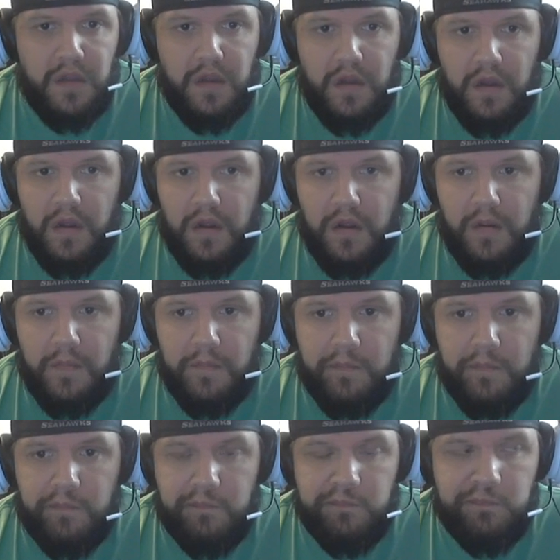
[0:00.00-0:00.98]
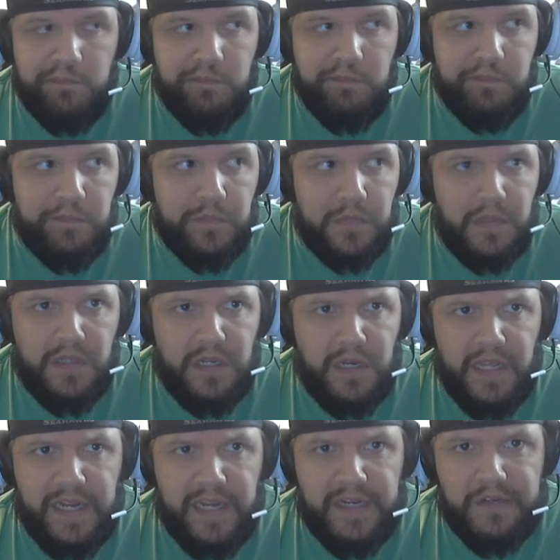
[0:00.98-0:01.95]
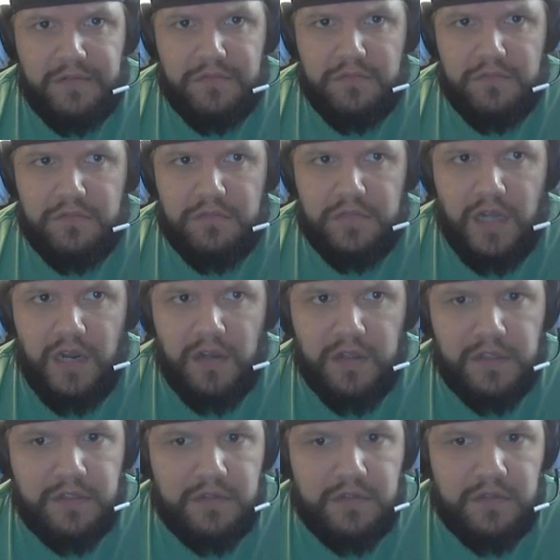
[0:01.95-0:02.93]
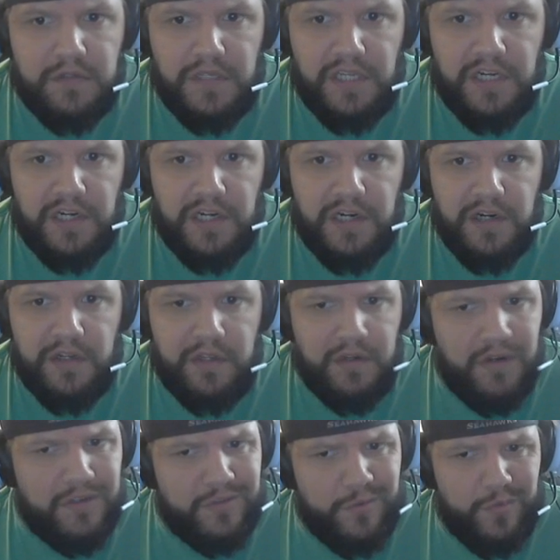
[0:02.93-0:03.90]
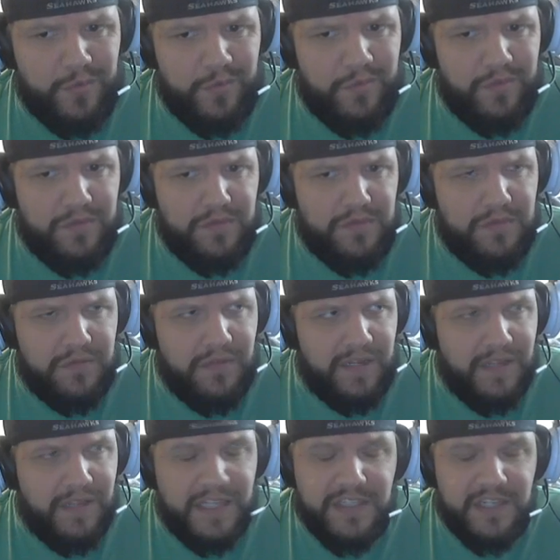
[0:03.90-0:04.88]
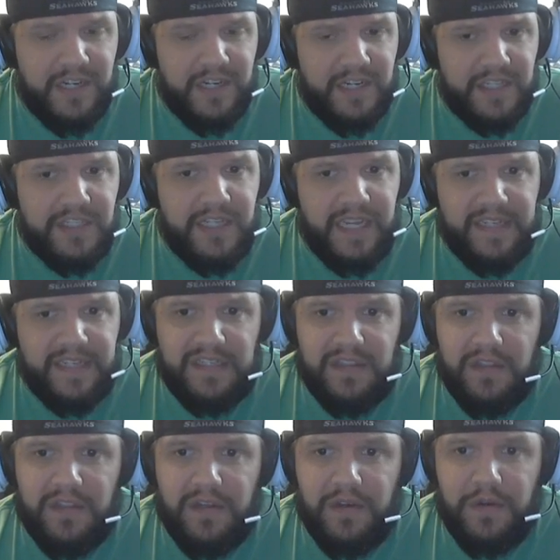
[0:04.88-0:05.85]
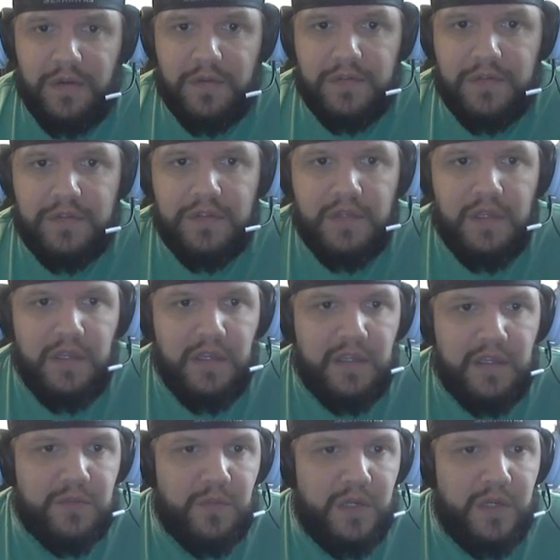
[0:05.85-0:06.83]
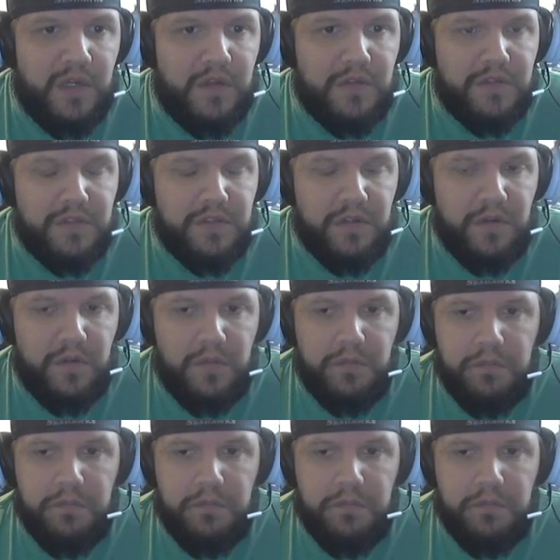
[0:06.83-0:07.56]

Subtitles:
and then like dauntless gear. You can also like legendary chant in those as well. So,